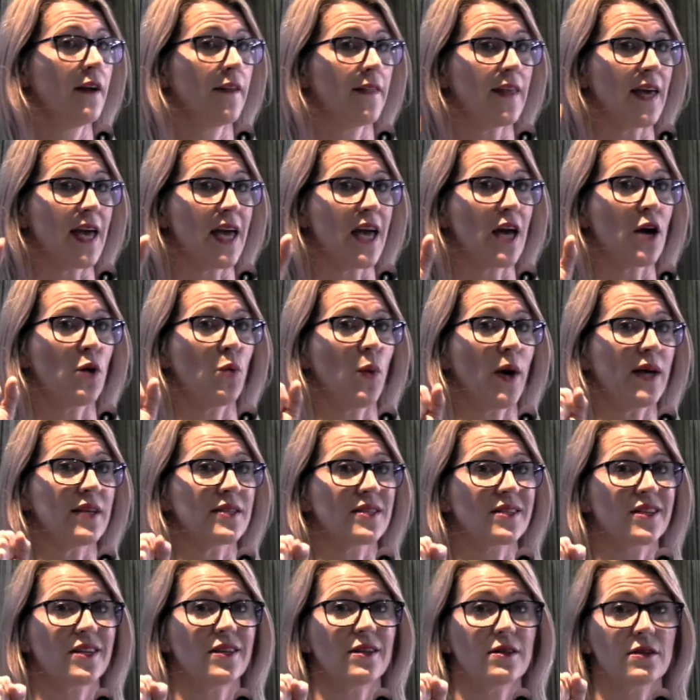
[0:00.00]
their
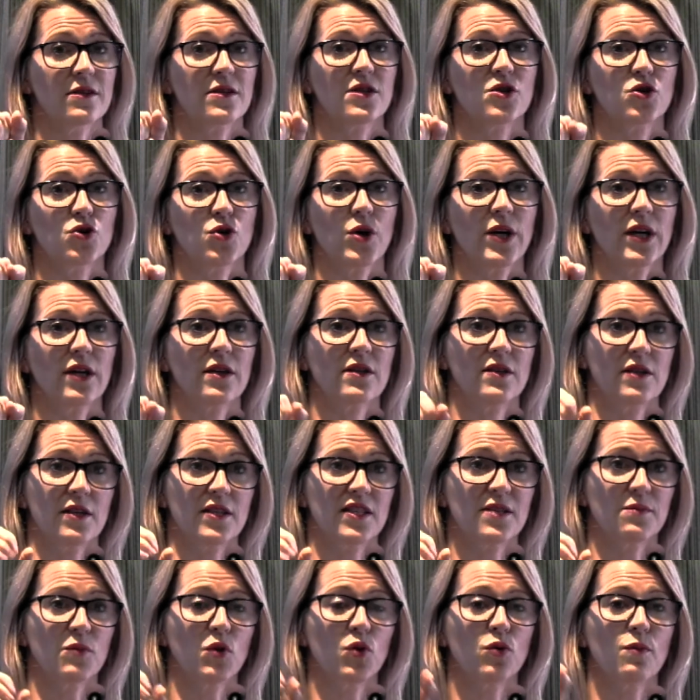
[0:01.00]
airways constrict, the
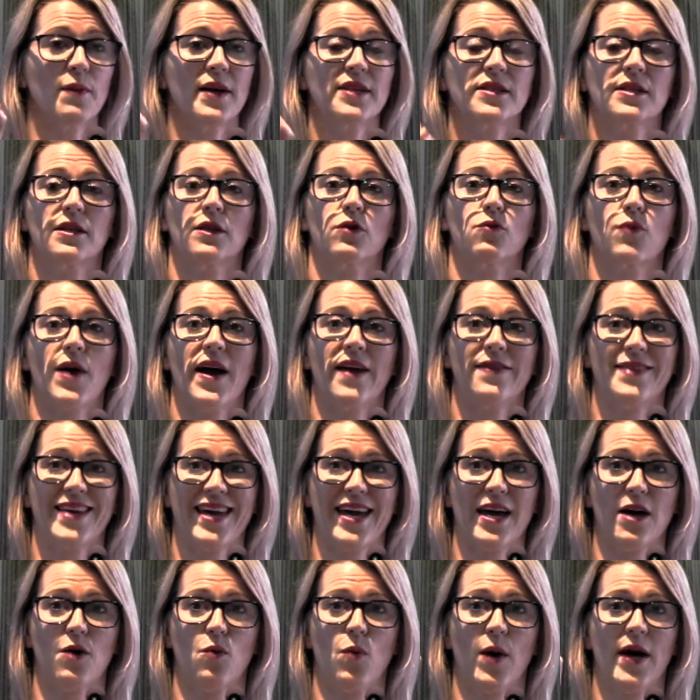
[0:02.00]
smooth muscle around the
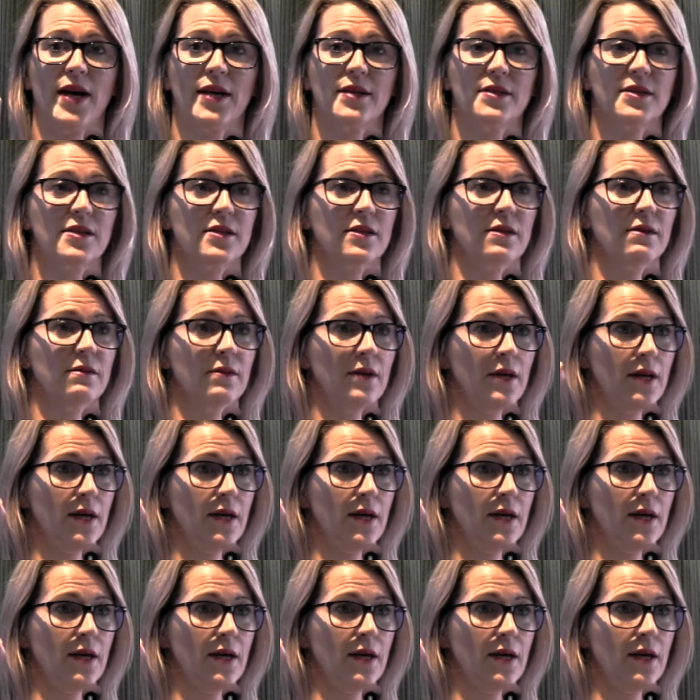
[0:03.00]
airways